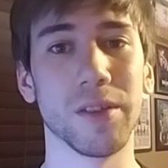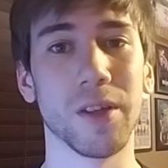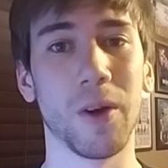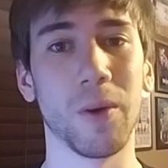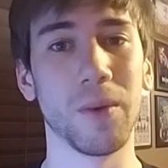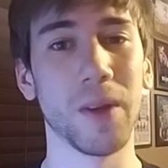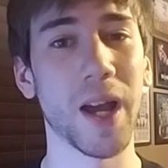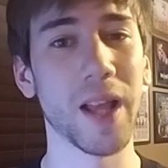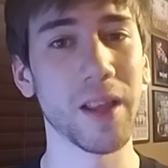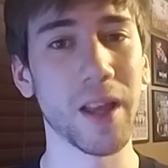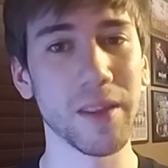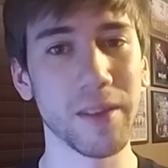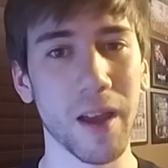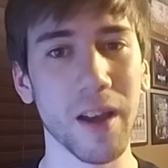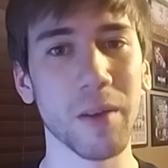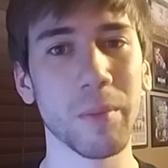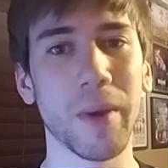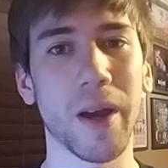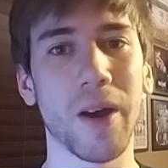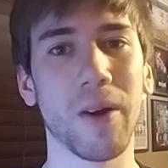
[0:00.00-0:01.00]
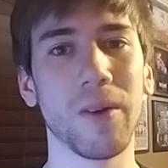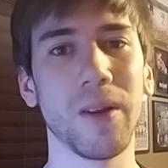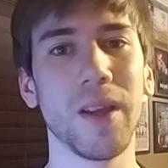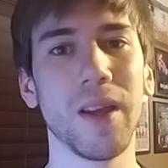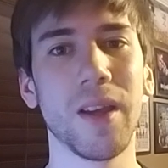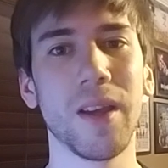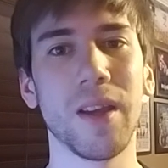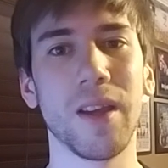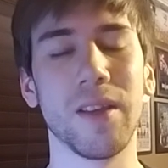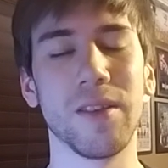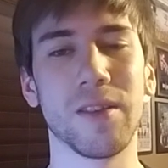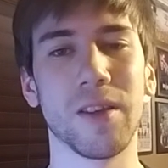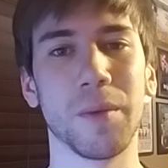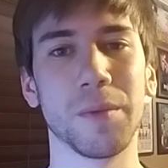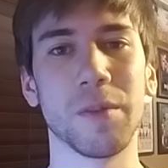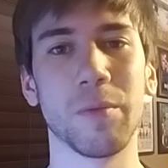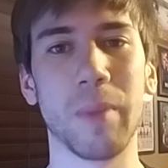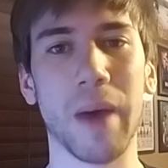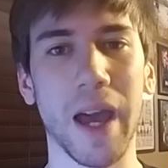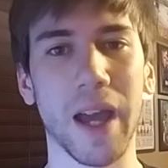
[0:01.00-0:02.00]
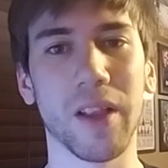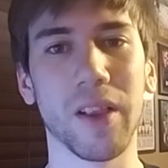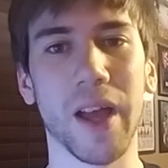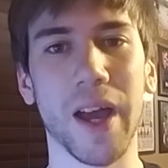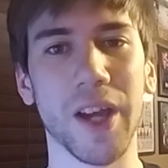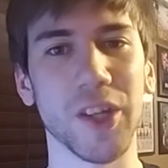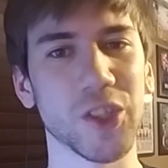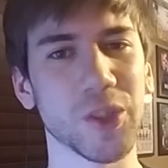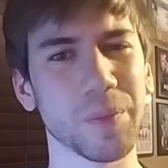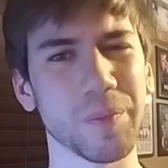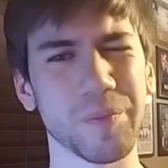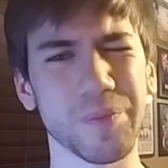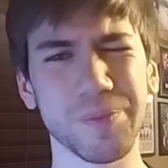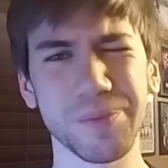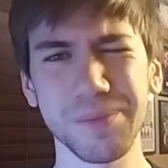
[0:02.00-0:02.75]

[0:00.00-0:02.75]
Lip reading: So, not a lot to talk about in terms of Backlash.